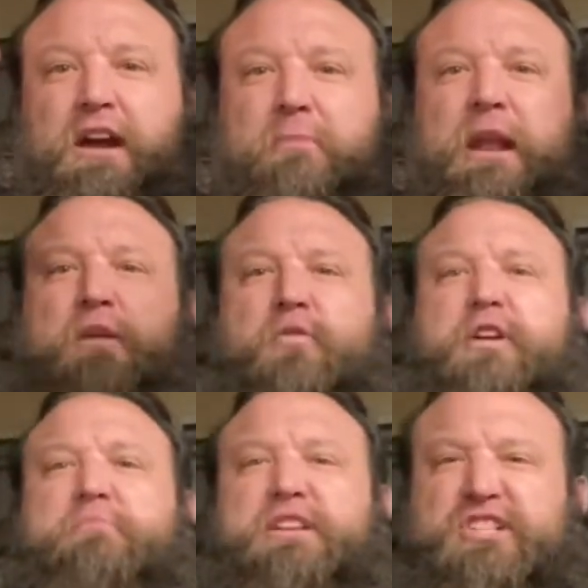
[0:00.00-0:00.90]
I mean, I want to
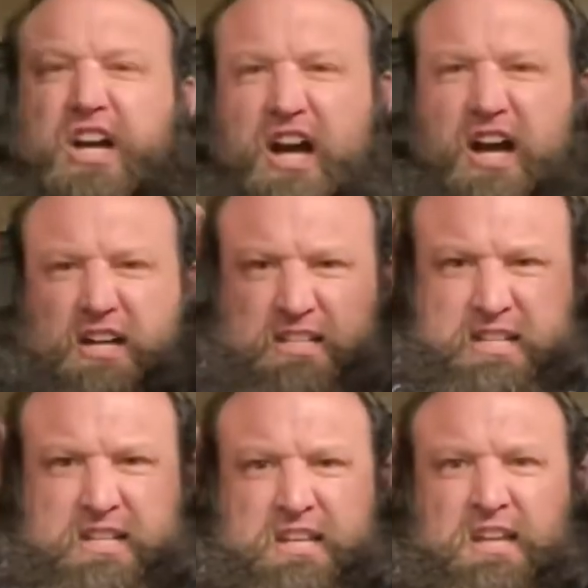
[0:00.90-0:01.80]
be tucked
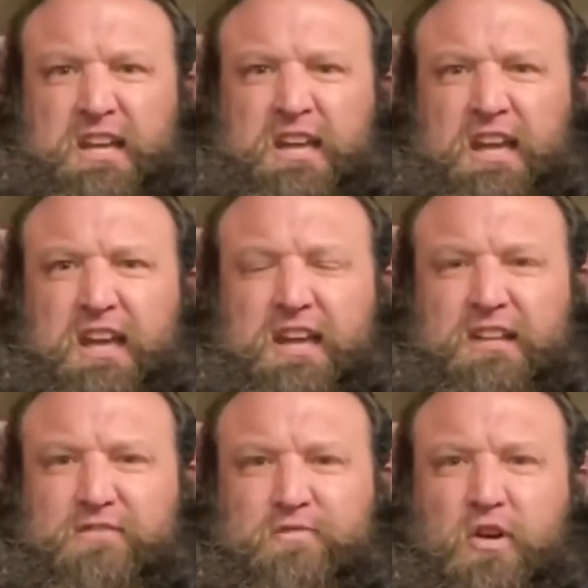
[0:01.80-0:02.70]
in
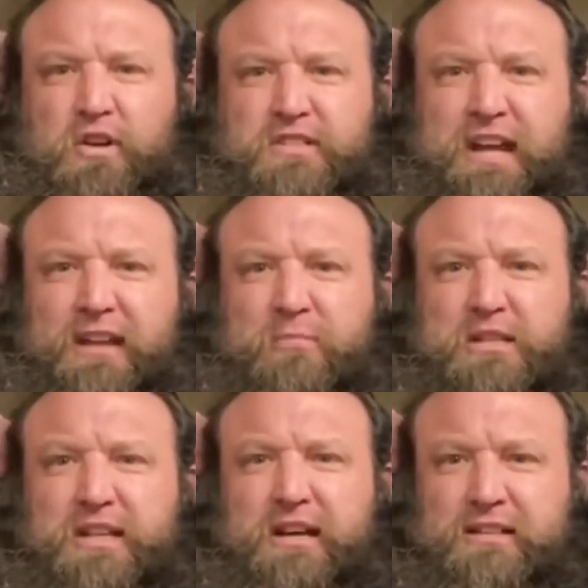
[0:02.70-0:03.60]
as far as I can be
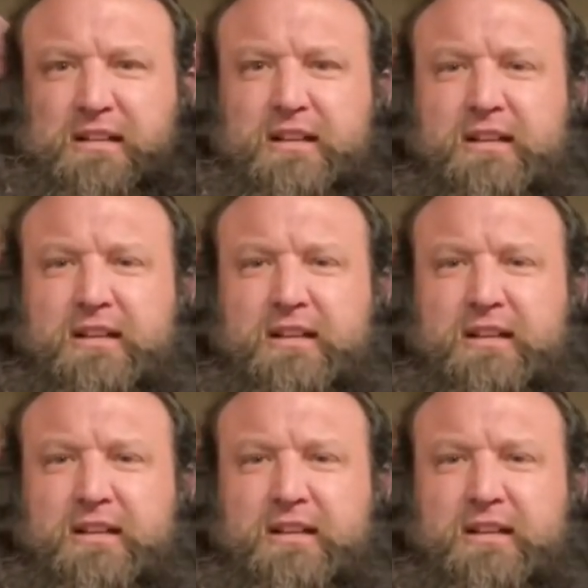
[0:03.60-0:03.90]
tucked in.